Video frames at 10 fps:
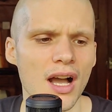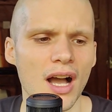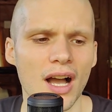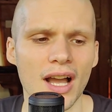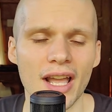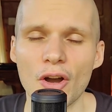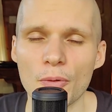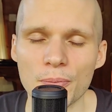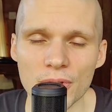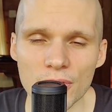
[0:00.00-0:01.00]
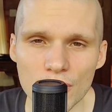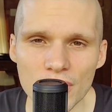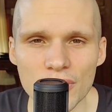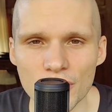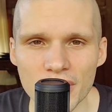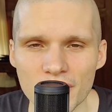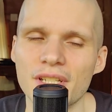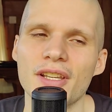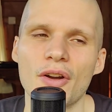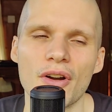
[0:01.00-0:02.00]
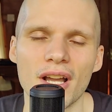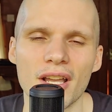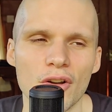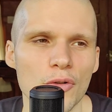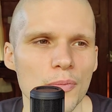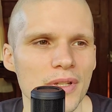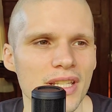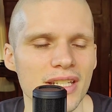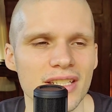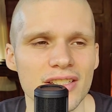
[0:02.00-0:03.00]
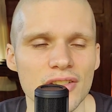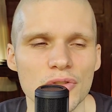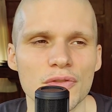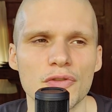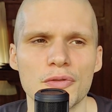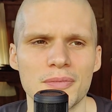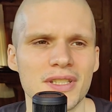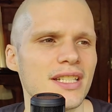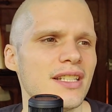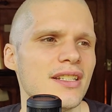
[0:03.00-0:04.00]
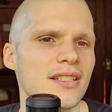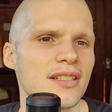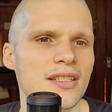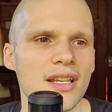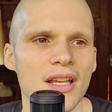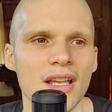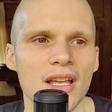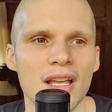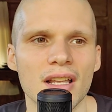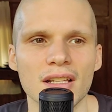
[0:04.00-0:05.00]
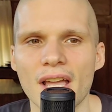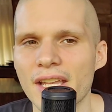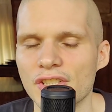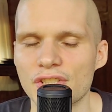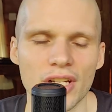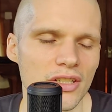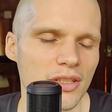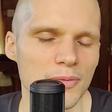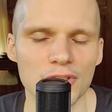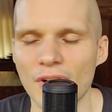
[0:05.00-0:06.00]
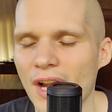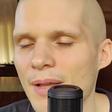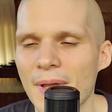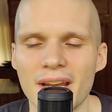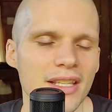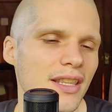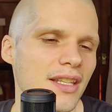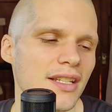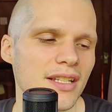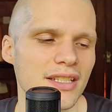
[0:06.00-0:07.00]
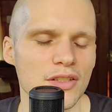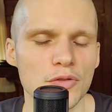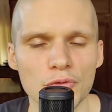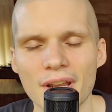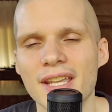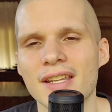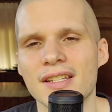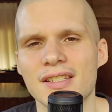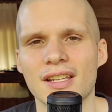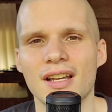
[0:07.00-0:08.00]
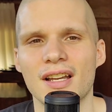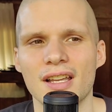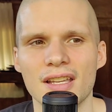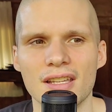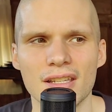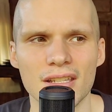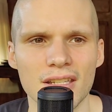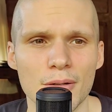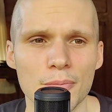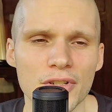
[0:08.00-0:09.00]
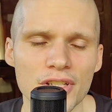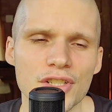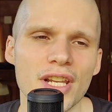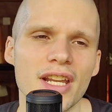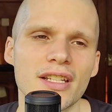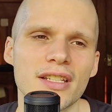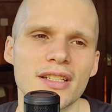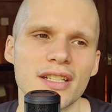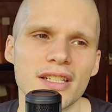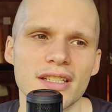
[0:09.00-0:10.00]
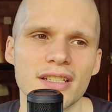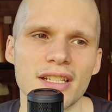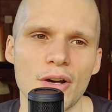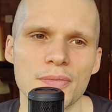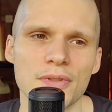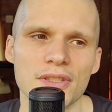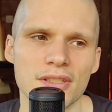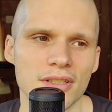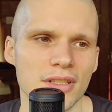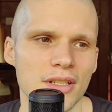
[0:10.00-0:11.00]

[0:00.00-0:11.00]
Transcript: I hope you enjoyed the video. I hope it is useful. Please like, share, subscribe, anything. It's great. I appreciate it, and it helps